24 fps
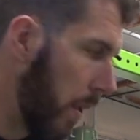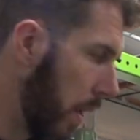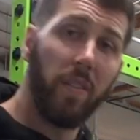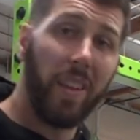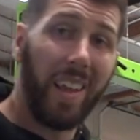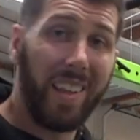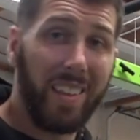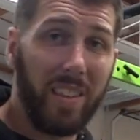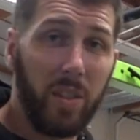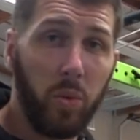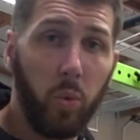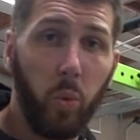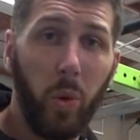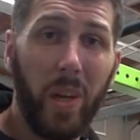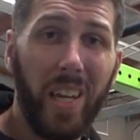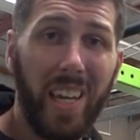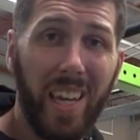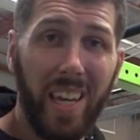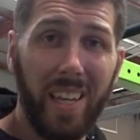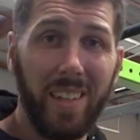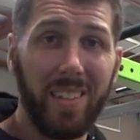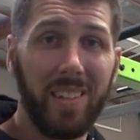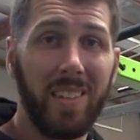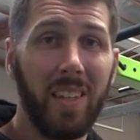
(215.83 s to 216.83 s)
Like this
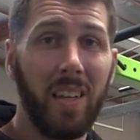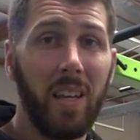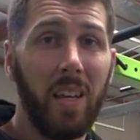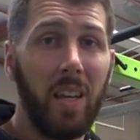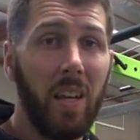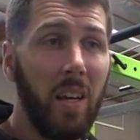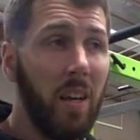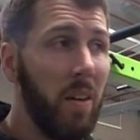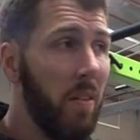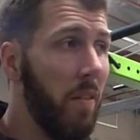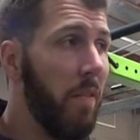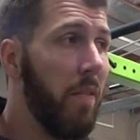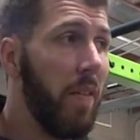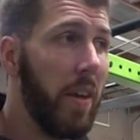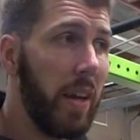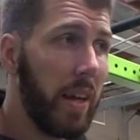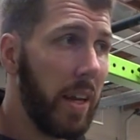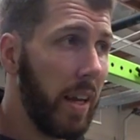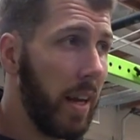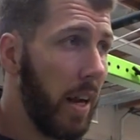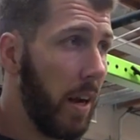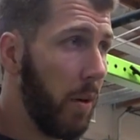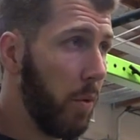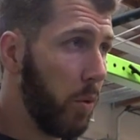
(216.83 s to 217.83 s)
weekend,
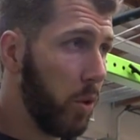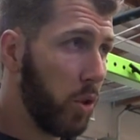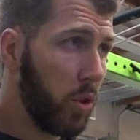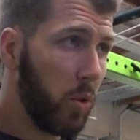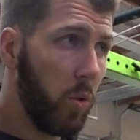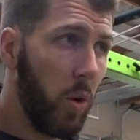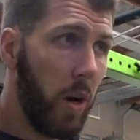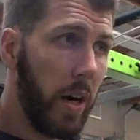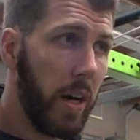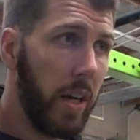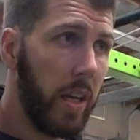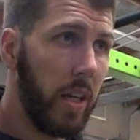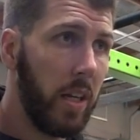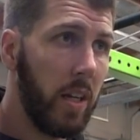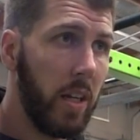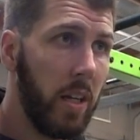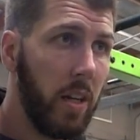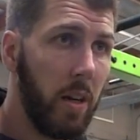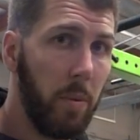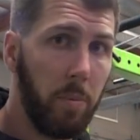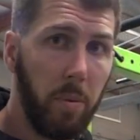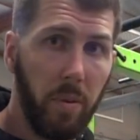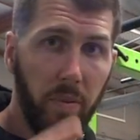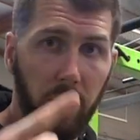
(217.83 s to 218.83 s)
Vic and I were squatting
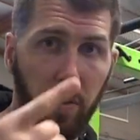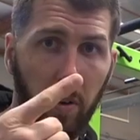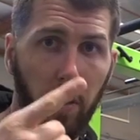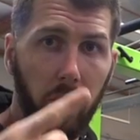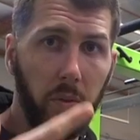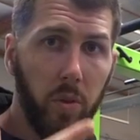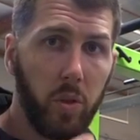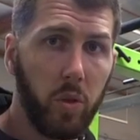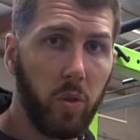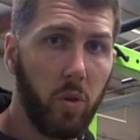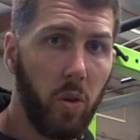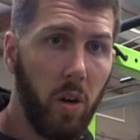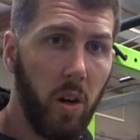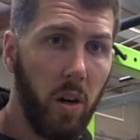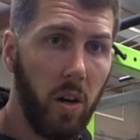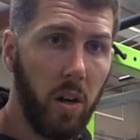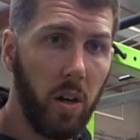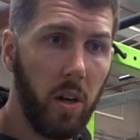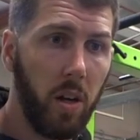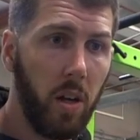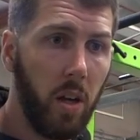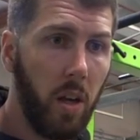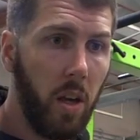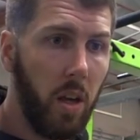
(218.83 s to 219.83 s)
up at Forever Strong